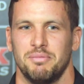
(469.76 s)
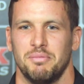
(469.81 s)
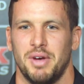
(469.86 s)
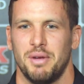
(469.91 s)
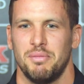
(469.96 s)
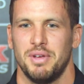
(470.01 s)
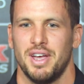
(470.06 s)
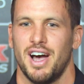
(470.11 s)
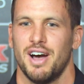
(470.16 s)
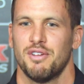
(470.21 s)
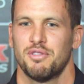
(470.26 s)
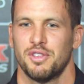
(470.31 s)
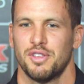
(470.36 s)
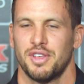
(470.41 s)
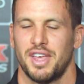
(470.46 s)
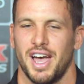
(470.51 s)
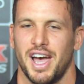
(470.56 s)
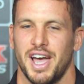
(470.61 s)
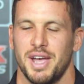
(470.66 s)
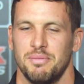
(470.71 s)
Maybe after
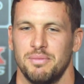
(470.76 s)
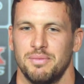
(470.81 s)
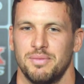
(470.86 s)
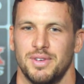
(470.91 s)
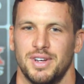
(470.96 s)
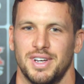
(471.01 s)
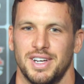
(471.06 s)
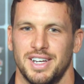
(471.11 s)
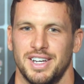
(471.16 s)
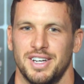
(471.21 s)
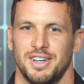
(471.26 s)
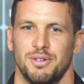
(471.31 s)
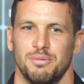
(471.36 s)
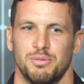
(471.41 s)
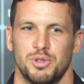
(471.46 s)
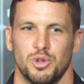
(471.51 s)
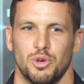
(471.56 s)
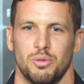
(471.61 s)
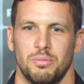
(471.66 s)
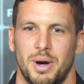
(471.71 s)
the game,
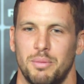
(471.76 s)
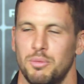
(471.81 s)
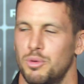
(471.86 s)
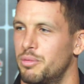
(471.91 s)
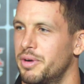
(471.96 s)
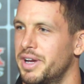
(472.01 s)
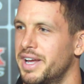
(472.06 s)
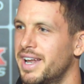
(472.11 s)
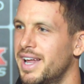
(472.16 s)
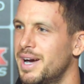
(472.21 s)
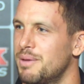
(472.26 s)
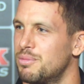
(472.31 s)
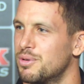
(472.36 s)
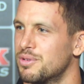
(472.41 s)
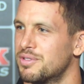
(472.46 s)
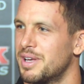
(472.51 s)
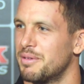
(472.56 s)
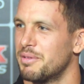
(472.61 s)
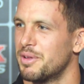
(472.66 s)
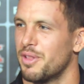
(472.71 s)
I'm sure Mum will bring it up
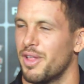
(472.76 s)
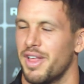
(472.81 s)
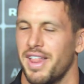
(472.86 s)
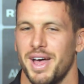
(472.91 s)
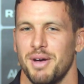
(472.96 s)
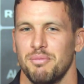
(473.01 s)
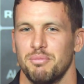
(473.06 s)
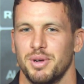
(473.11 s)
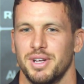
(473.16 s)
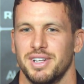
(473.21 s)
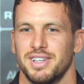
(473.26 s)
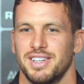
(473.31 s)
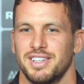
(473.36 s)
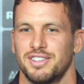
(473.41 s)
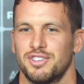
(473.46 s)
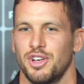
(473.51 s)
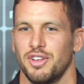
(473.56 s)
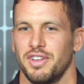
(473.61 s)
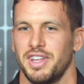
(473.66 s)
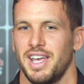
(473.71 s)
or something like that.
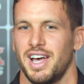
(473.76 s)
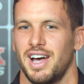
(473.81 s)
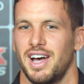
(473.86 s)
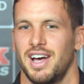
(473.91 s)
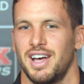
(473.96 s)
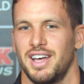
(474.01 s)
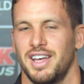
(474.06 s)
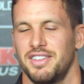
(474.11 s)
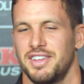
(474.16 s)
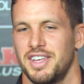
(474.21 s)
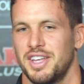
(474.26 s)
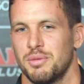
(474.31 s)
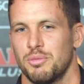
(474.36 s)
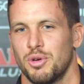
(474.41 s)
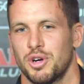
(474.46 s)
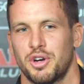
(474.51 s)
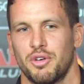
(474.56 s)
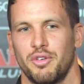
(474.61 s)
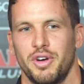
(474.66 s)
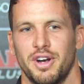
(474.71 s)
But certainly at the end of
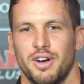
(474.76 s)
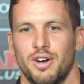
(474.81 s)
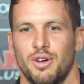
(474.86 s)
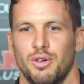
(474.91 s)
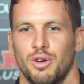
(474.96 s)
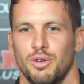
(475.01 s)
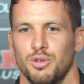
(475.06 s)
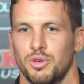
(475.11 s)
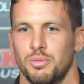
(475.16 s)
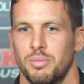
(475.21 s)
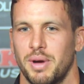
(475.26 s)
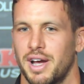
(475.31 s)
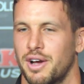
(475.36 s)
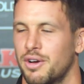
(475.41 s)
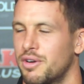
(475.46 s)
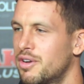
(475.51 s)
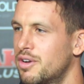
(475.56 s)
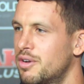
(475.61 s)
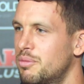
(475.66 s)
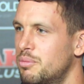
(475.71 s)
my career, I'll look back
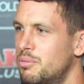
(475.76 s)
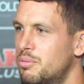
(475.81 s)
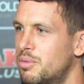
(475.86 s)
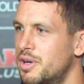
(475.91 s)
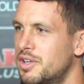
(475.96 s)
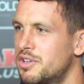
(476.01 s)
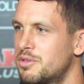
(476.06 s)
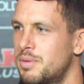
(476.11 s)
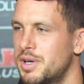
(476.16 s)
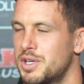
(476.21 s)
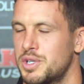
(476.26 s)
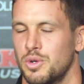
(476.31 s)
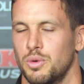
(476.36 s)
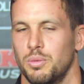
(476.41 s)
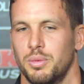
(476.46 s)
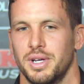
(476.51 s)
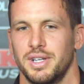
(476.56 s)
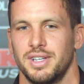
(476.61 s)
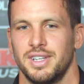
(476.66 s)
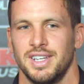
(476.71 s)
on it and pretty
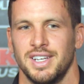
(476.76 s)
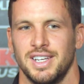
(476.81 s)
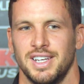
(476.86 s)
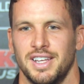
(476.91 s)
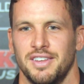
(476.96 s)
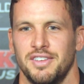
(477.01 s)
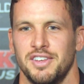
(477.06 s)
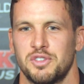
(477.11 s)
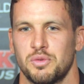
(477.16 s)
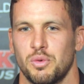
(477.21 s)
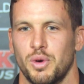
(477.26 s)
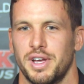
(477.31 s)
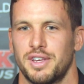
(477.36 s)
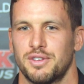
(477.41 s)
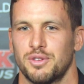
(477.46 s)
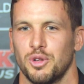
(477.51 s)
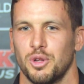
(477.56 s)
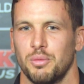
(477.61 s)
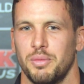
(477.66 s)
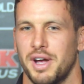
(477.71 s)
special. But this
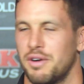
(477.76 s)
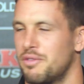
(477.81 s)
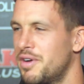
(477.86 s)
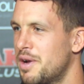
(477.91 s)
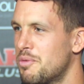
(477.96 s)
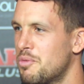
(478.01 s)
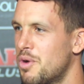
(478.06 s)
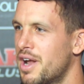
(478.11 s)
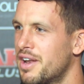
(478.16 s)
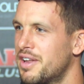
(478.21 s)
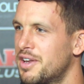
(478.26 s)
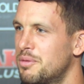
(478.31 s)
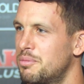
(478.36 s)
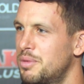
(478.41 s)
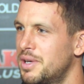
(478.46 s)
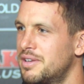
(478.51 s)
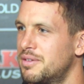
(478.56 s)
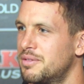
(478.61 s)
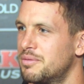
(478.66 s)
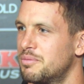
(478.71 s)
week's all about round one and a
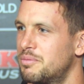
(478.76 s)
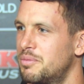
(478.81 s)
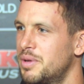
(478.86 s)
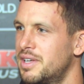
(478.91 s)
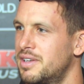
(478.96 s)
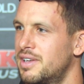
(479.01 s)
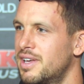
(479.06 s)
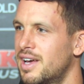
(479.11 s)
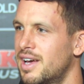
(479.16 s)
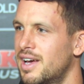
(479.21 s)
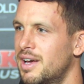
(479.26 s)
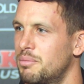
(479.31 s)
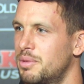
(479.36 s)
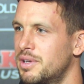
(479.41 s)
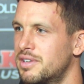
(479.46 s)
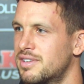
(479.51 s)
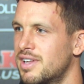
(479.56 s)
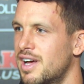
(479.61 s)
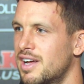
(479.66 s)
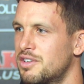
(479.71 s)

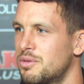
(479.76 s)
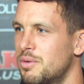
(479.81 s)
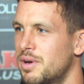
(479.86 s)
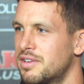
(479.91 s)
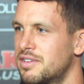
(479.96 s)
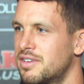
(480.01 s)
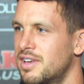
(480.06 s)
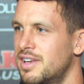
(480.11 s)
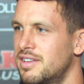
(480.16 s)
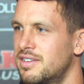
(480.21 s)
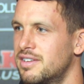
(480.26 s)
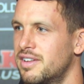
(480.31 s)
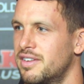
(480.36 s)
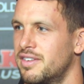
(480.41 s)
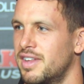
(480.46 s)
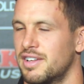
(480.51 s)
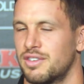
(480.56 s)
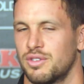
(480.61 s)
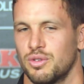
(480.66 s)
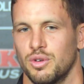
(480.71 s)
big start to our season,
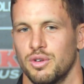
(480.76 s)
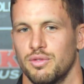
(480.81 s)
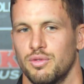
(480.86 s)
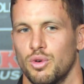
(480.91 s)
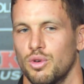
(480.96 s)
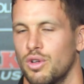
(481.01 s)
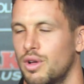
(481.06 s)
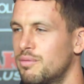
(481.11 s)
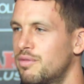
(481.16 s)
and that's sort of all